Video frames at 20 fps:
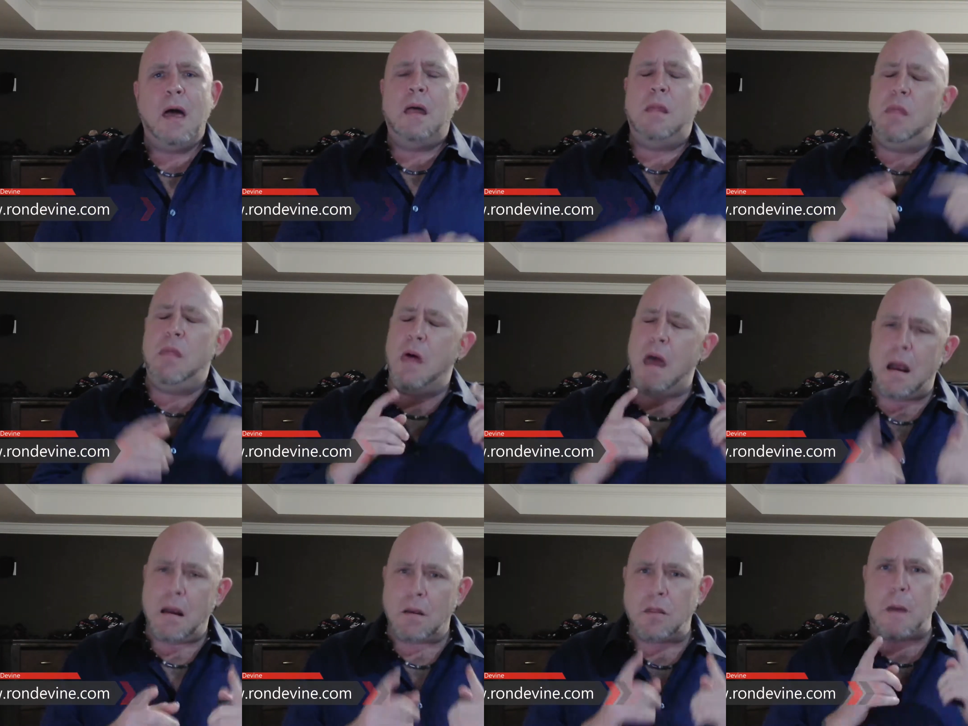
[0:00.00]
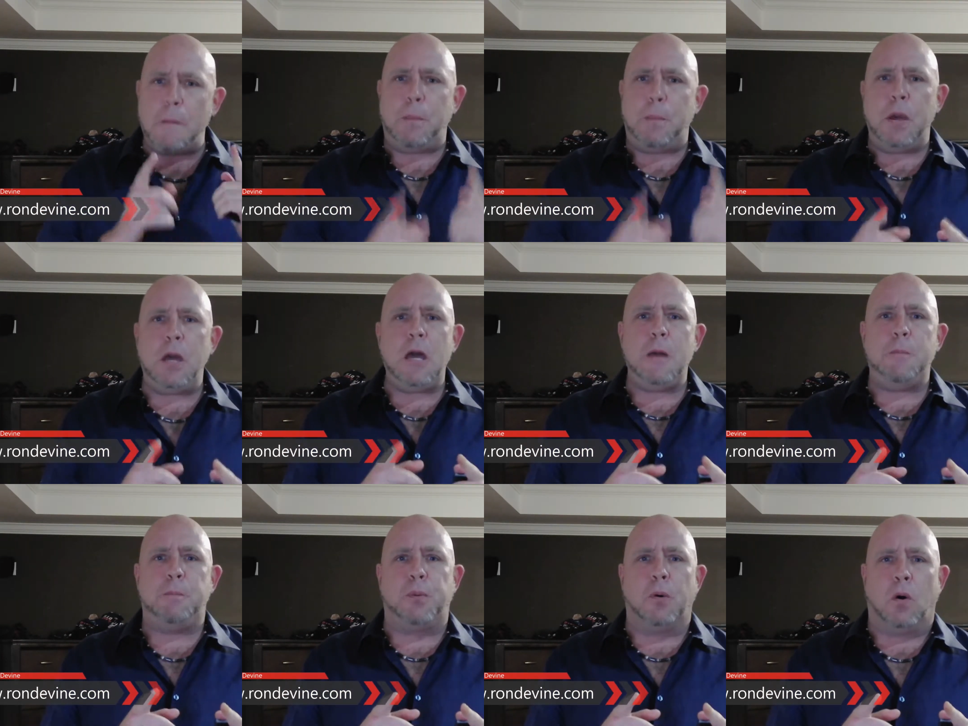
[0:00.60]
they're the
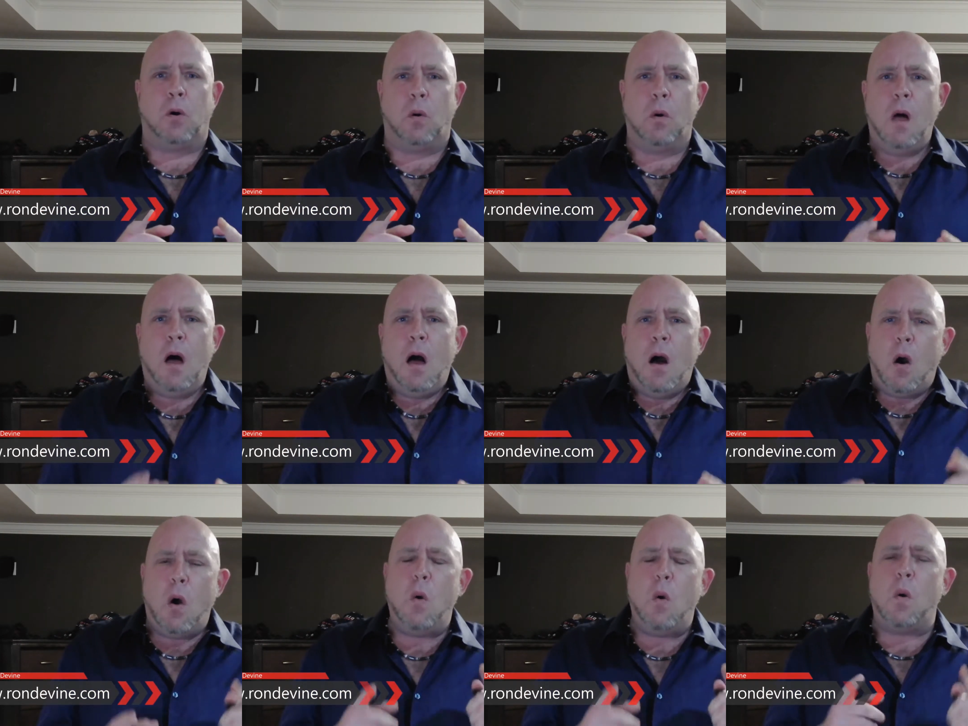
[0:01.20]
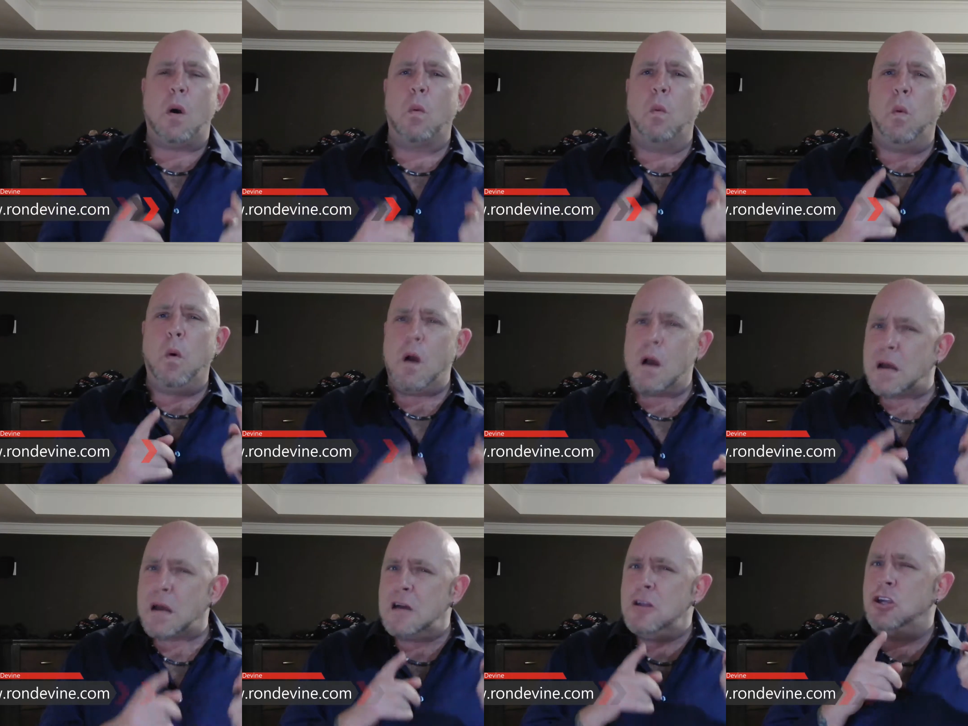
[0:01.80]
people who are
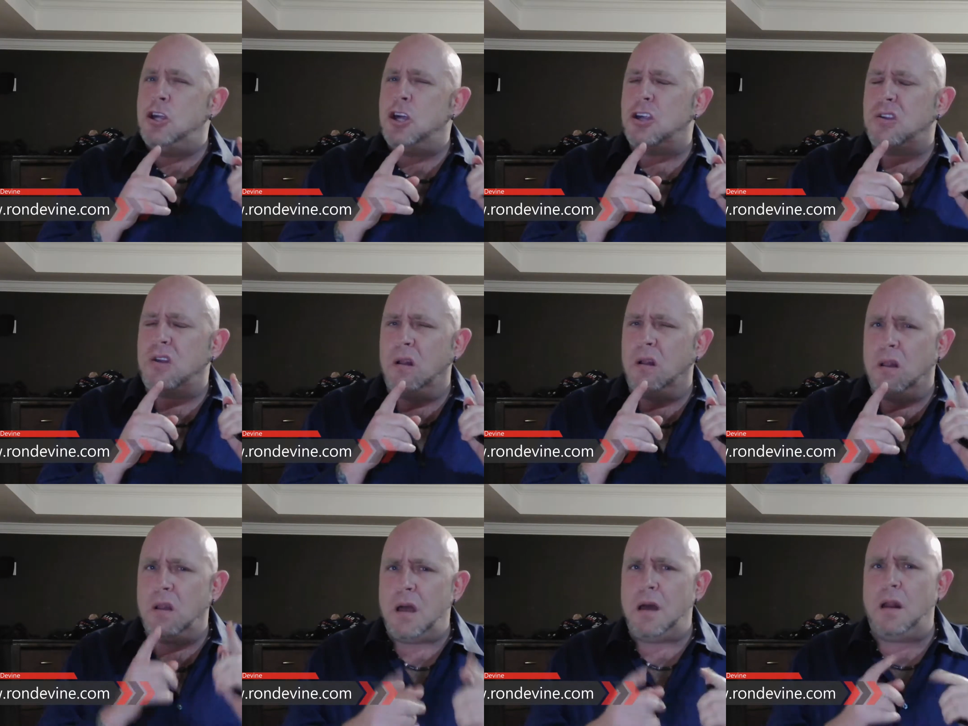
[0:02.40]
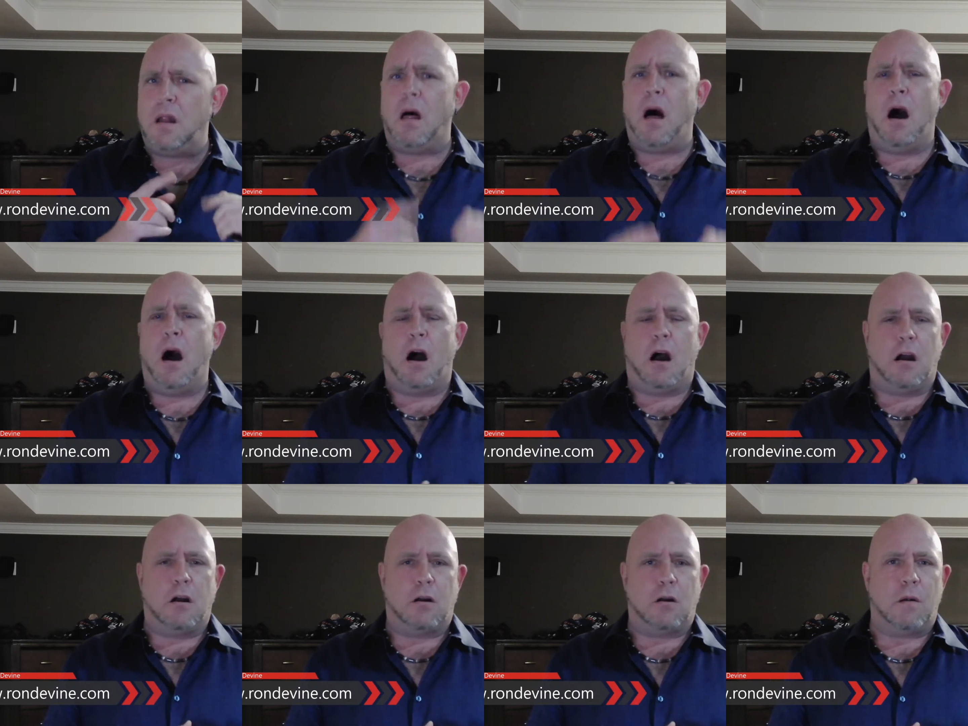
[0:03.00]
working just a little
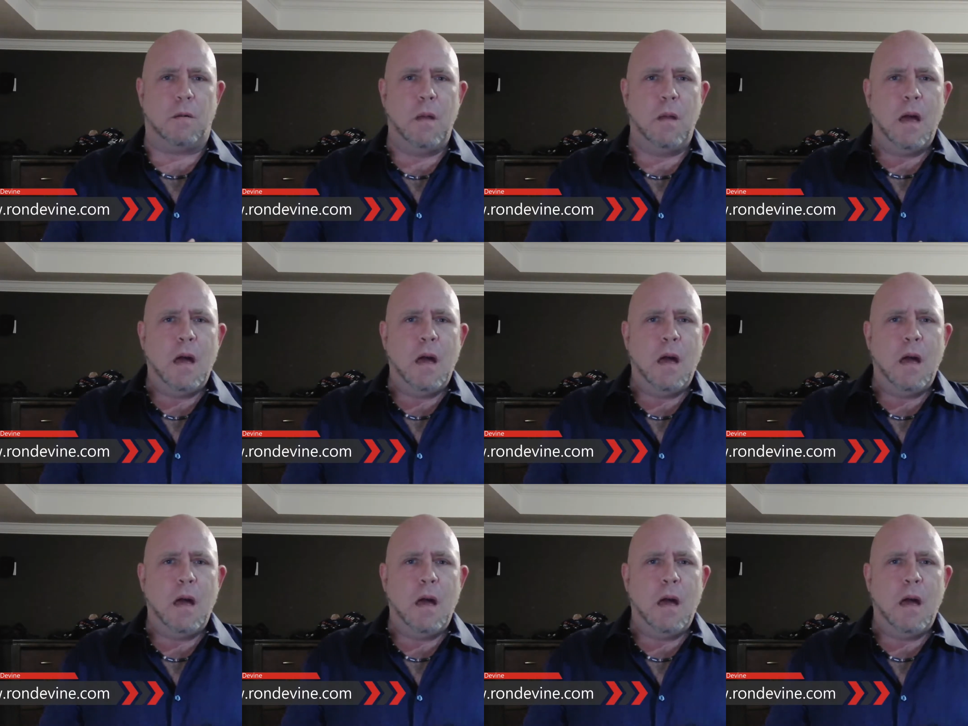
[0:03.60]
harder.